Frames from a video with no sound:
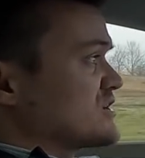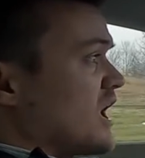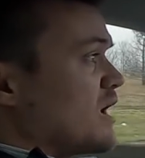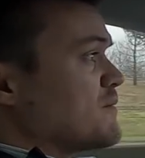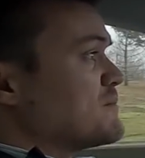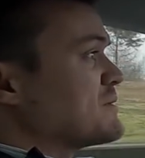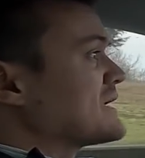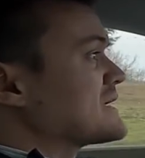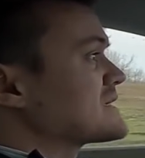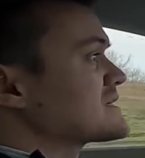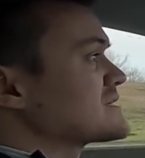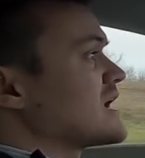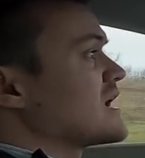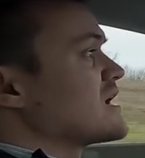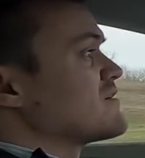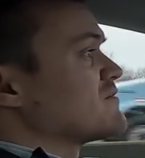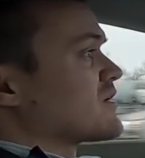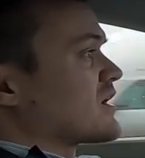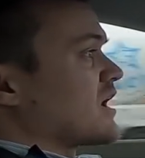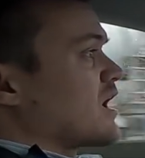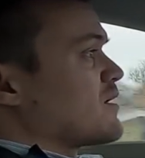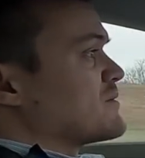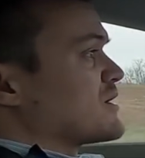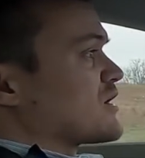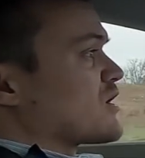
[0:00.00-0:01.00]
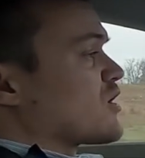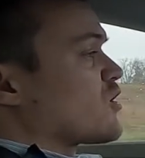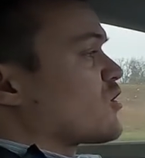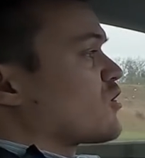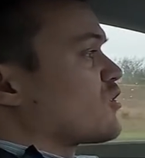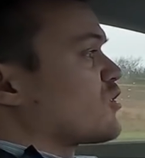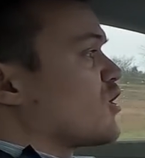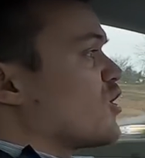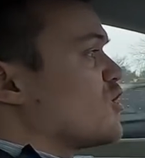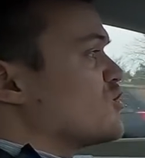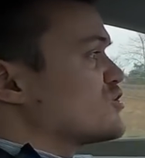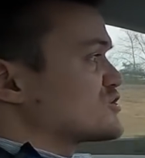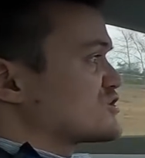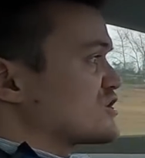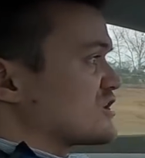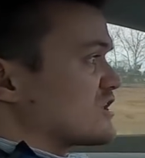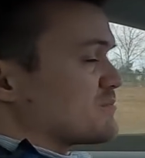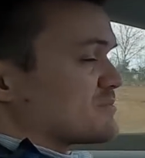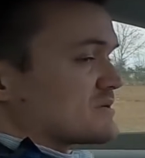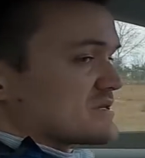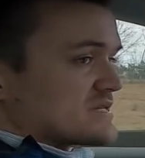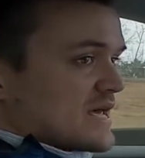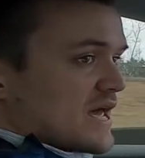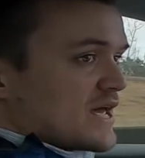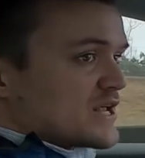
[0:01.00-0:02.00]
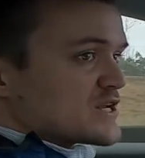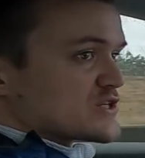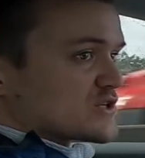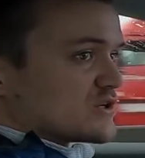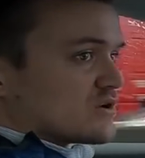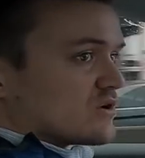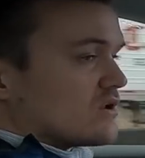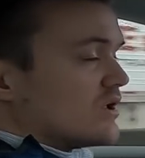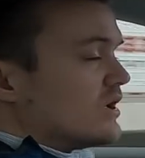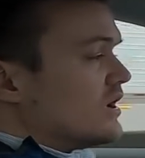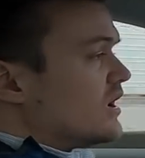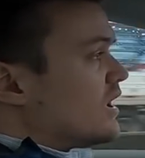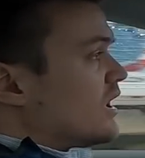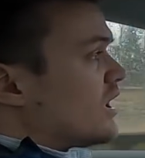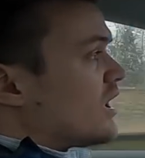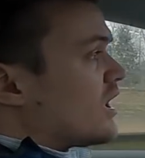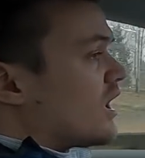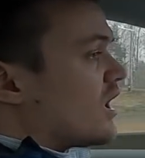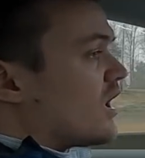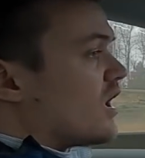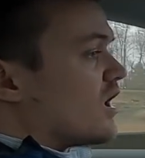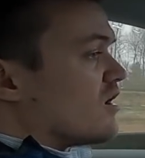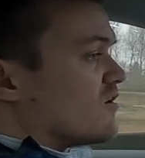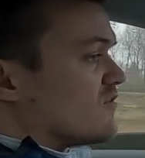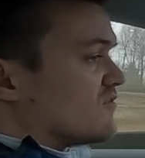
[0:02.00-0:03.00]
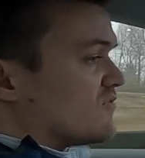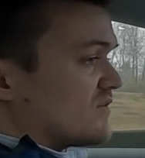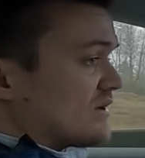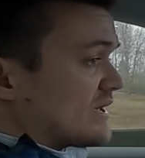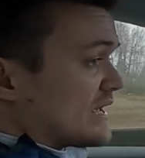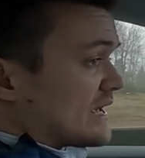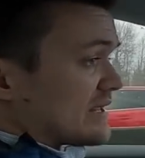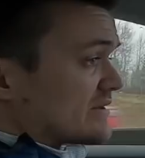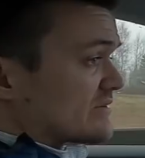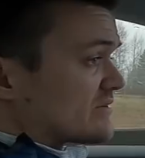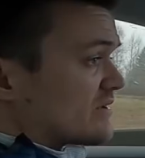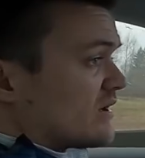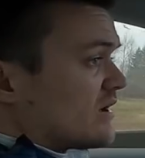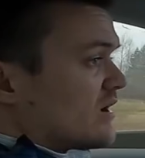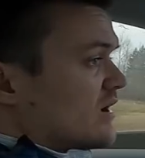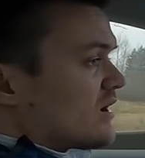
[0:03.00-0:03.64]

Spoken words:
it's not even coming close to the potential of it.